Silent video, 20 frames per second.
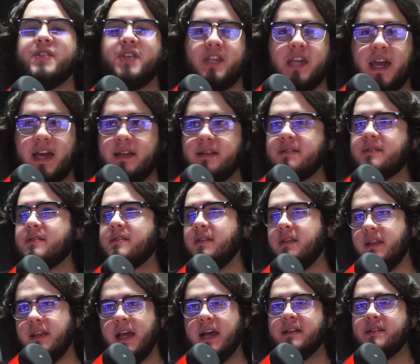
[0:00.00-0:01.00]
Yes,
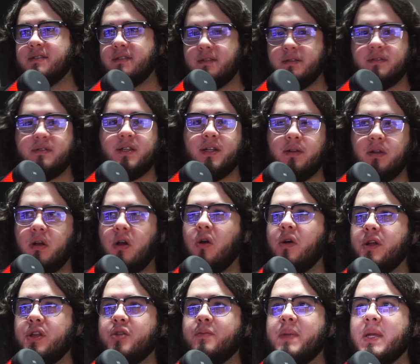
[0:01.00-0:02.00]
that's still
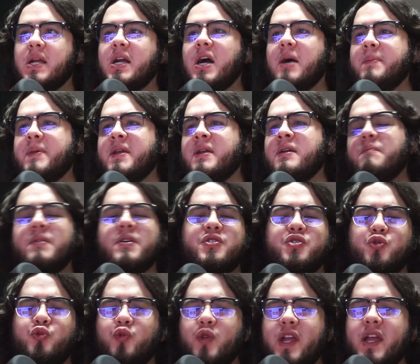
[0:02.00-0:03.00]
going to be coming. But
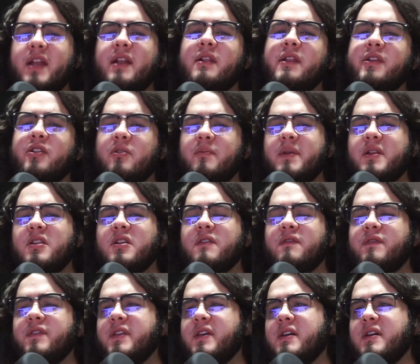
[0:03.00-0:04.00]
to read a little bit
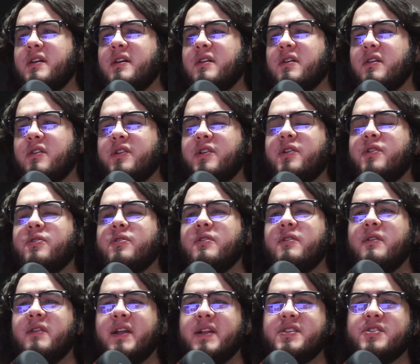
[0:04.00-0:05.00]
of the
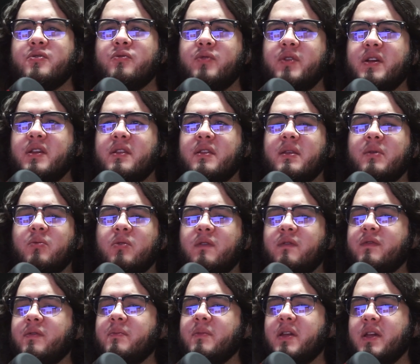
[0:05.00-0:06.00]
article, let's read the one
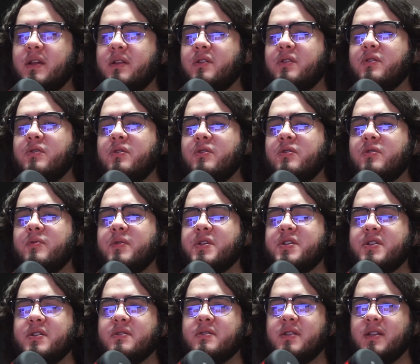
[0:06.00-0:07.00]
from Kid Guru,
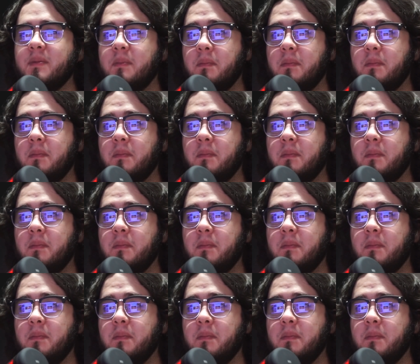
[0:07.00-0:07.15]
which is the